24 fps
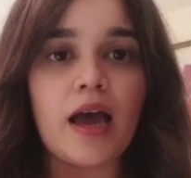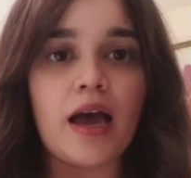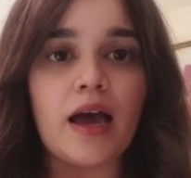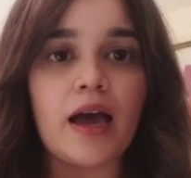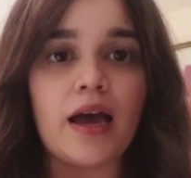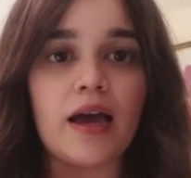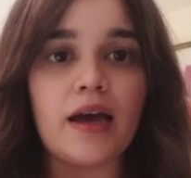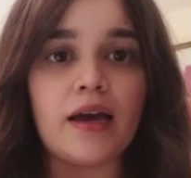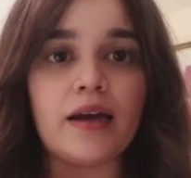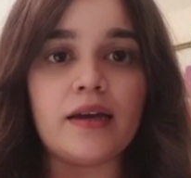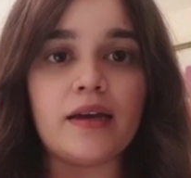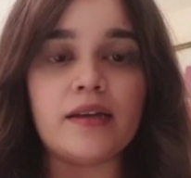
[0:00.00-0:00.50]

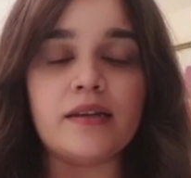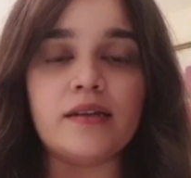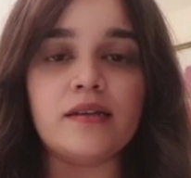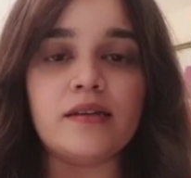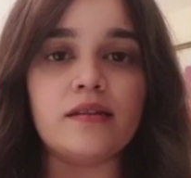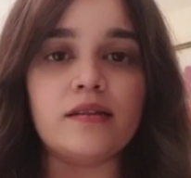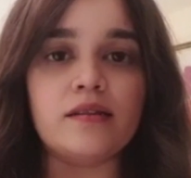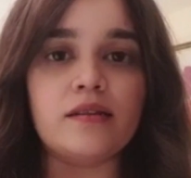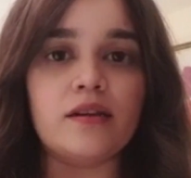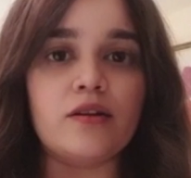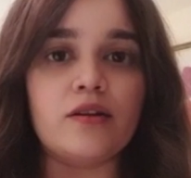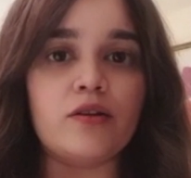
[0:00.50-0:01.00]
And
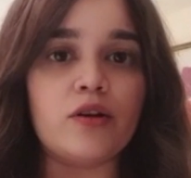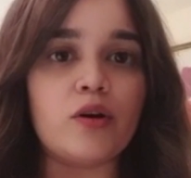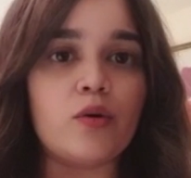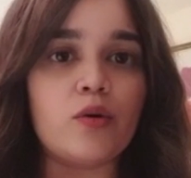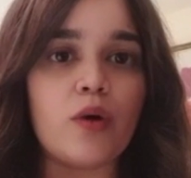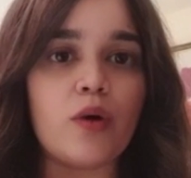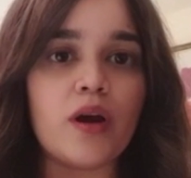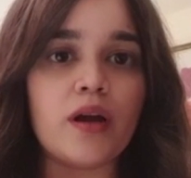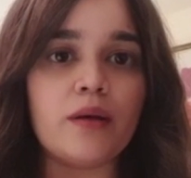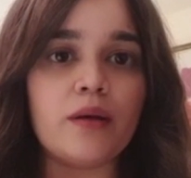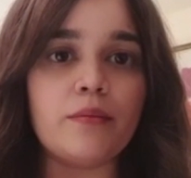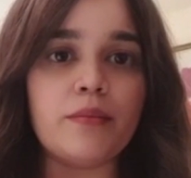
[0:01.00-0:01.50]
the
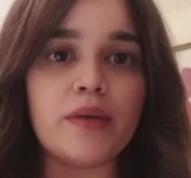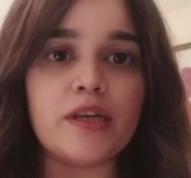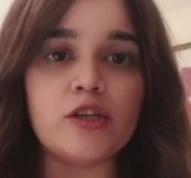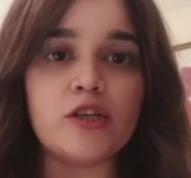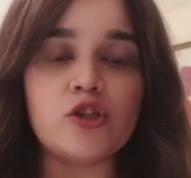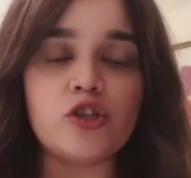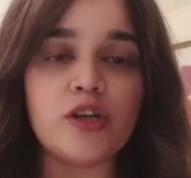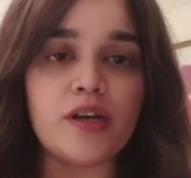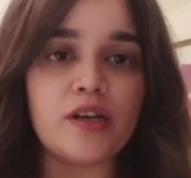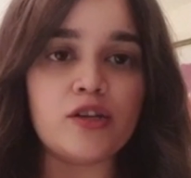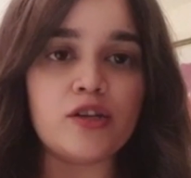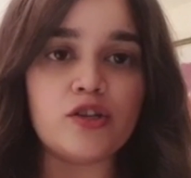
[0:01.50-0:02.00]
requirement
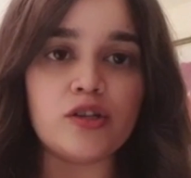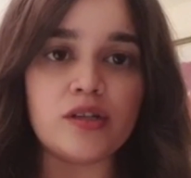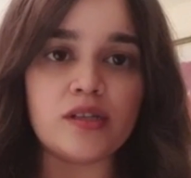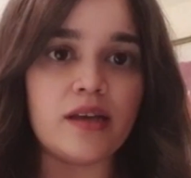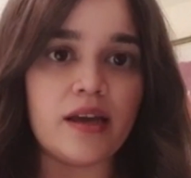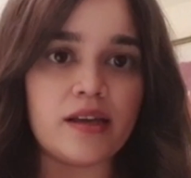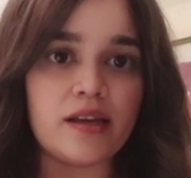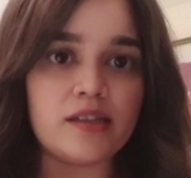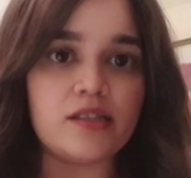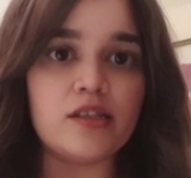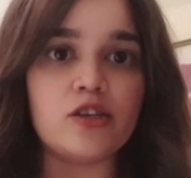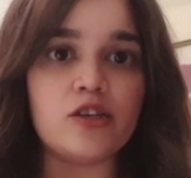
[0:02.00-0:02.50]
changes
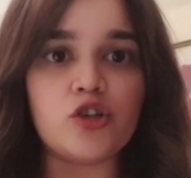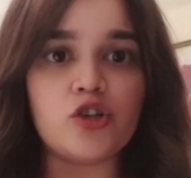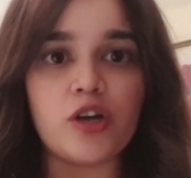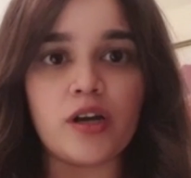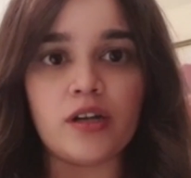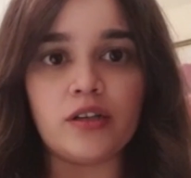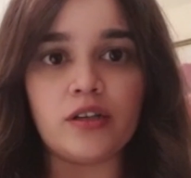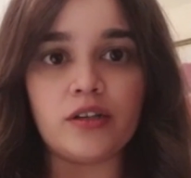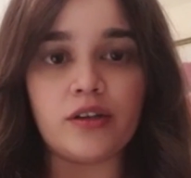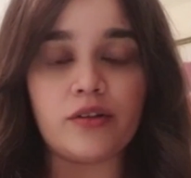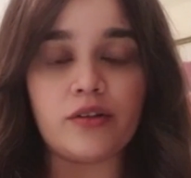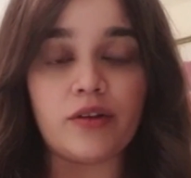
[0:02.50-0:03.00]
as the
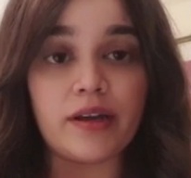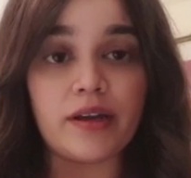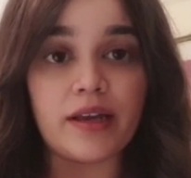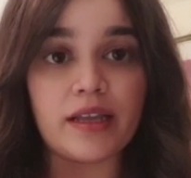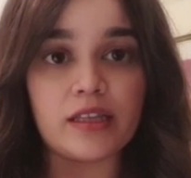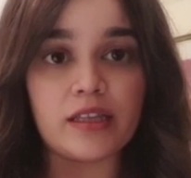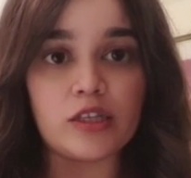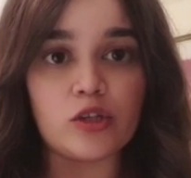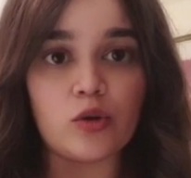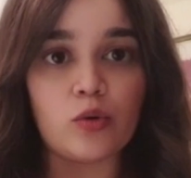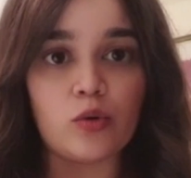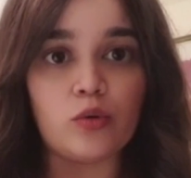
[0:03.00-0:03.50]
child
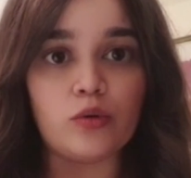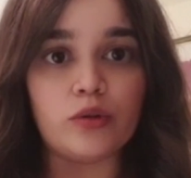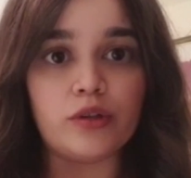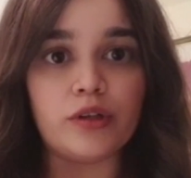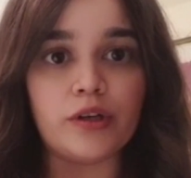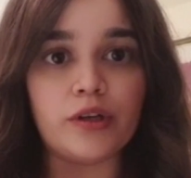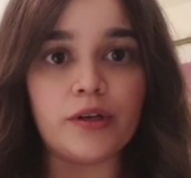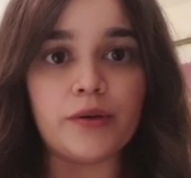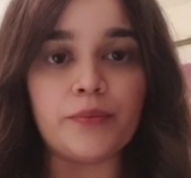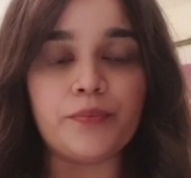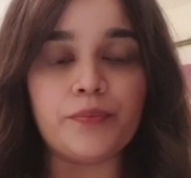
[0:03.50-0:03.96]
gets older.